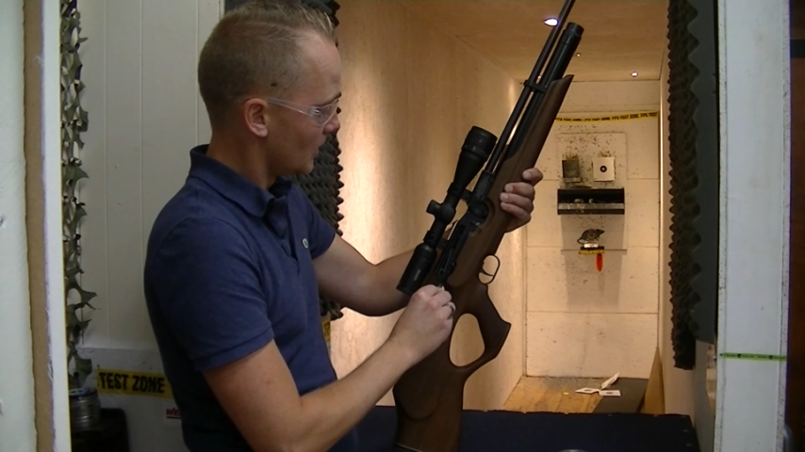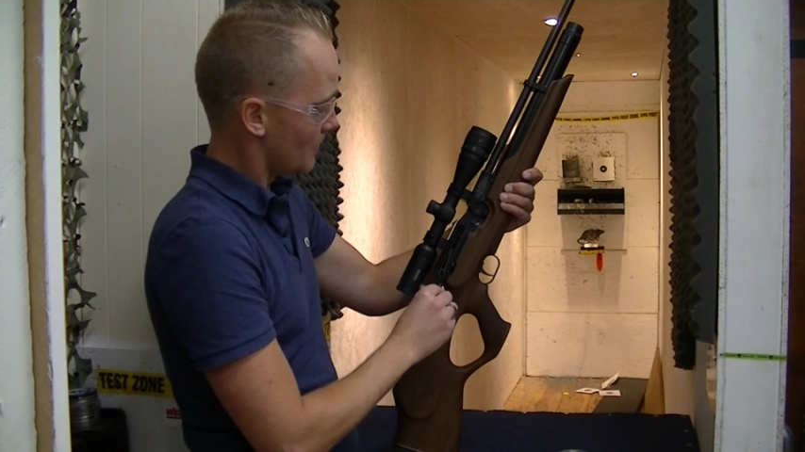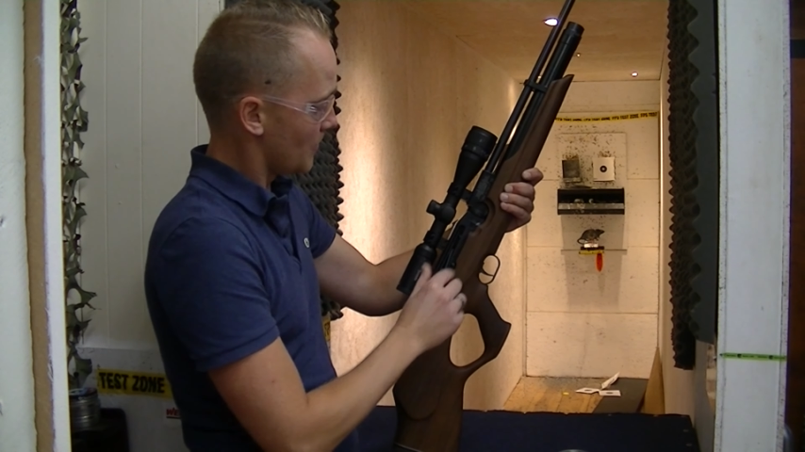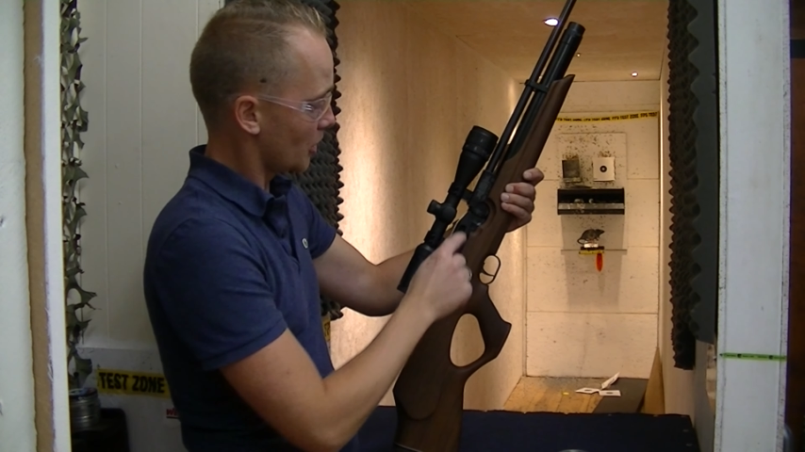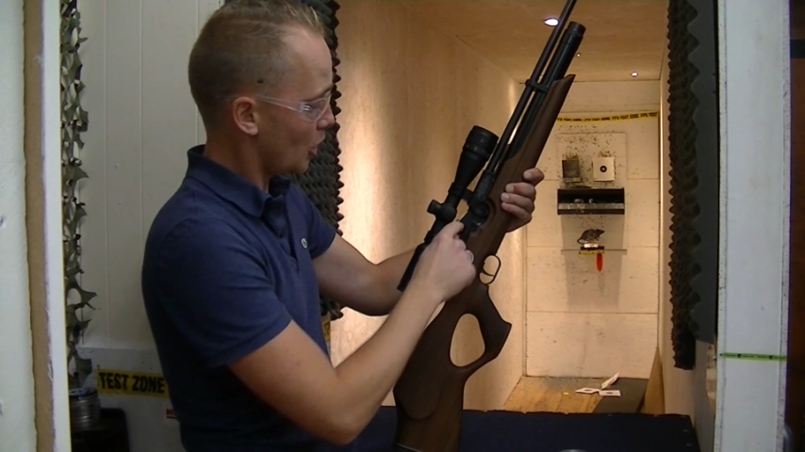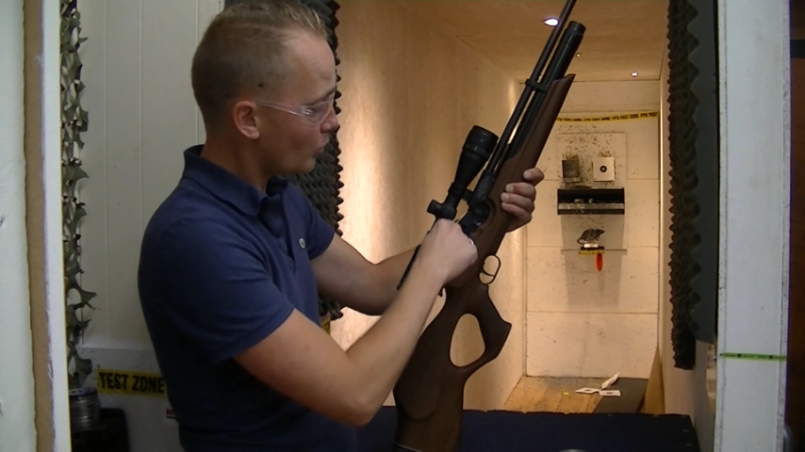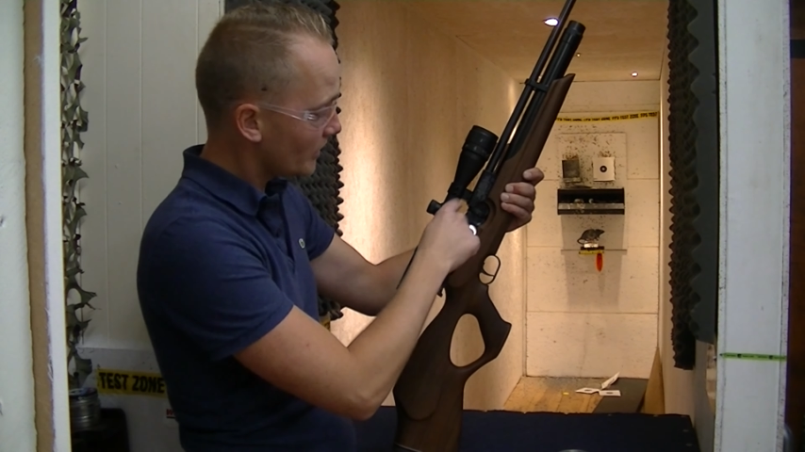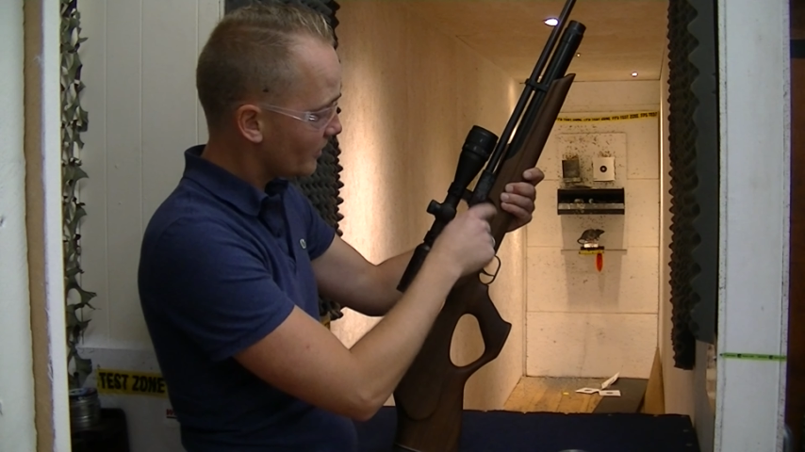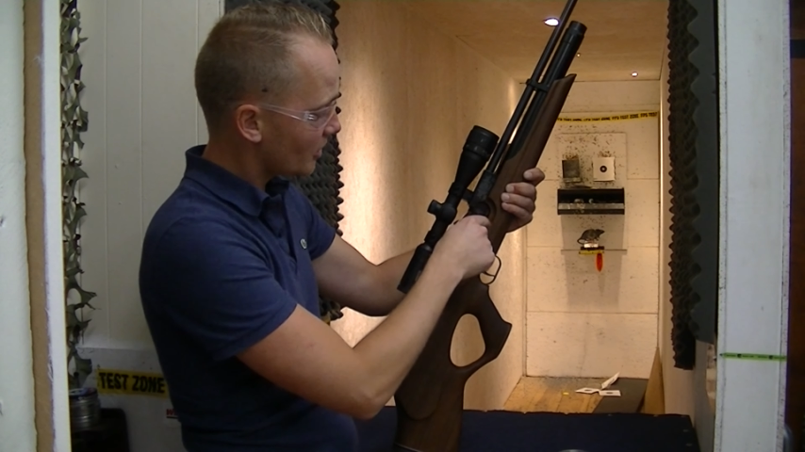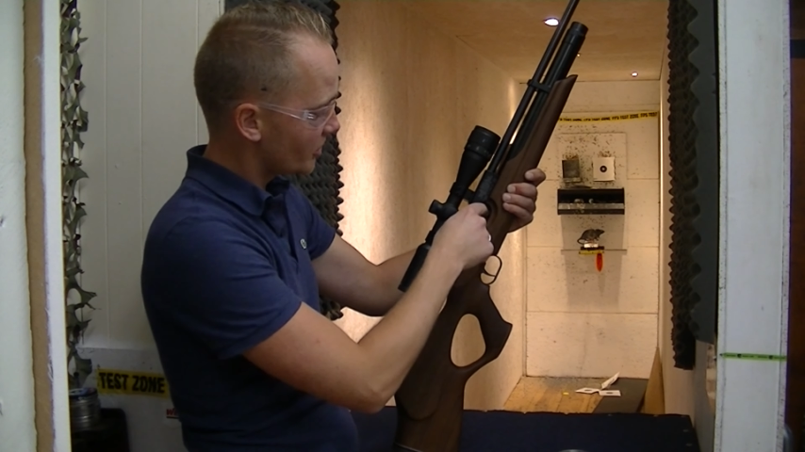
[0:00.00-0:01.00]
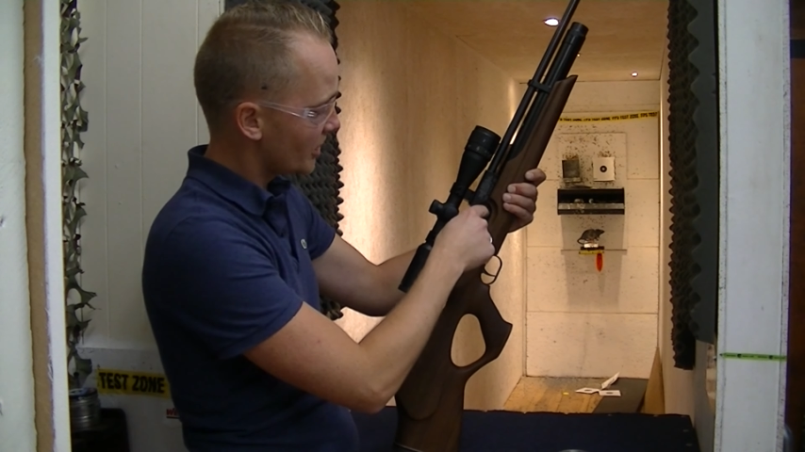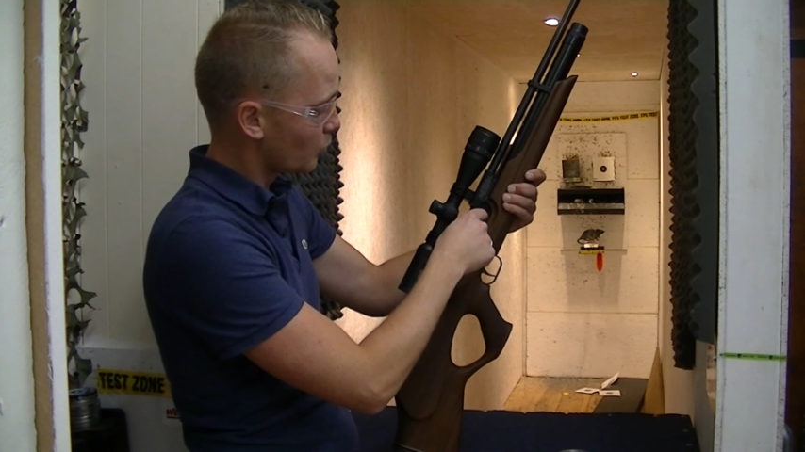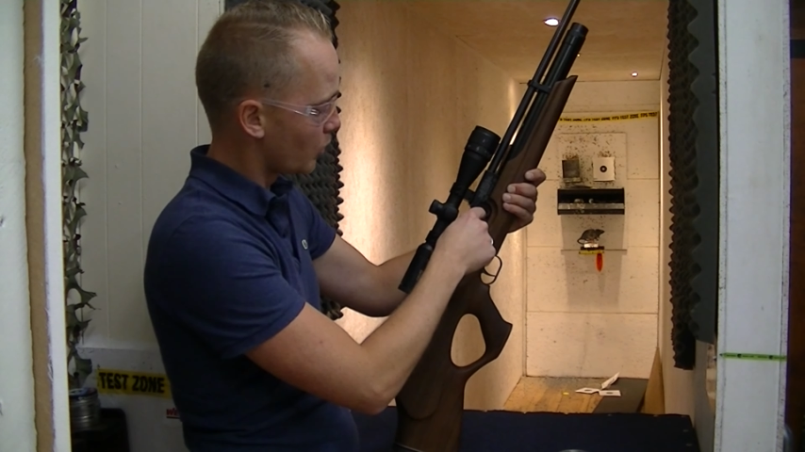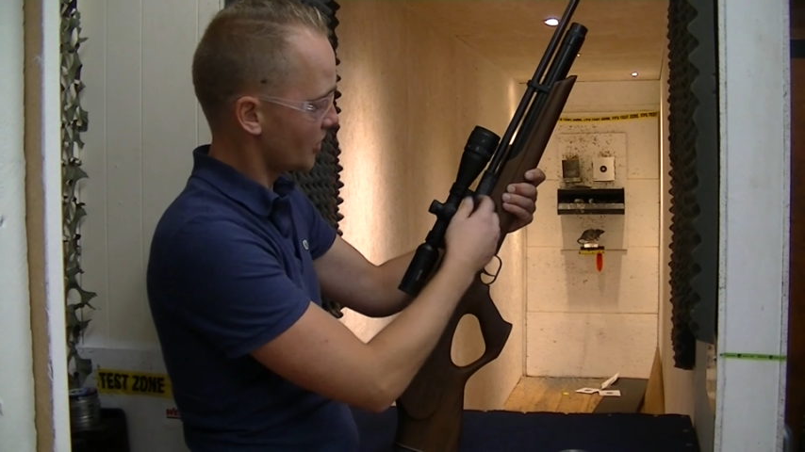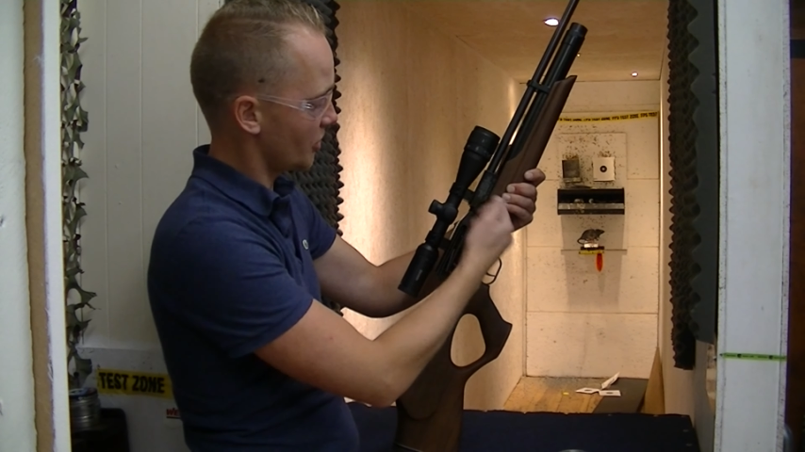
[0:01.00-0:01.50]
but it only does that
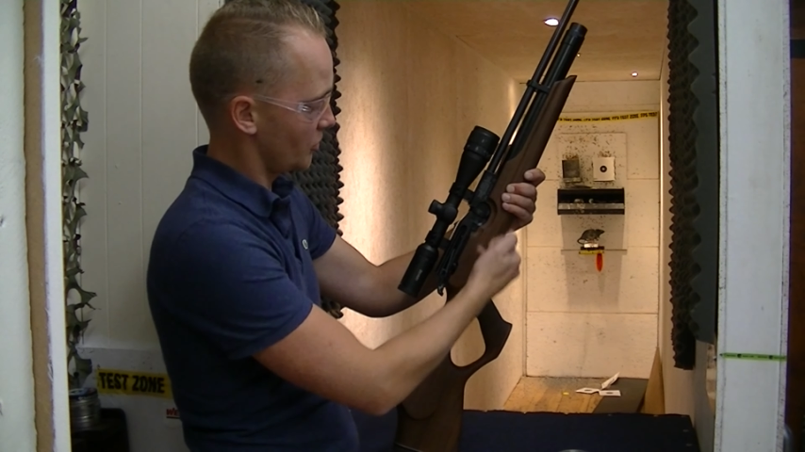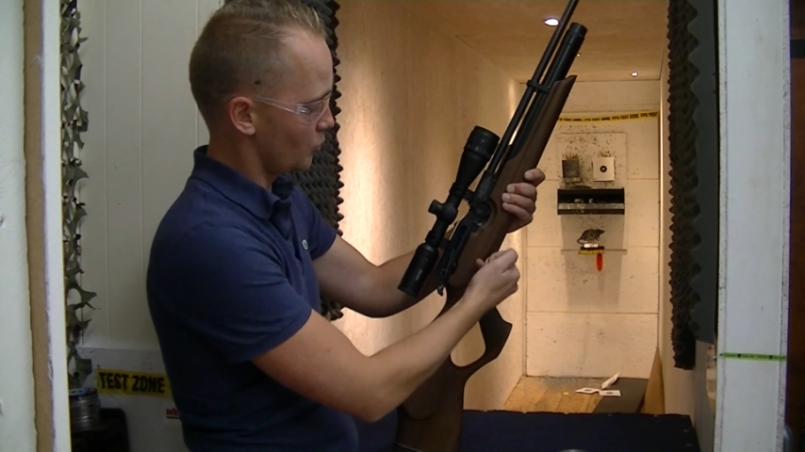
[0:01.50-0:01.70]
once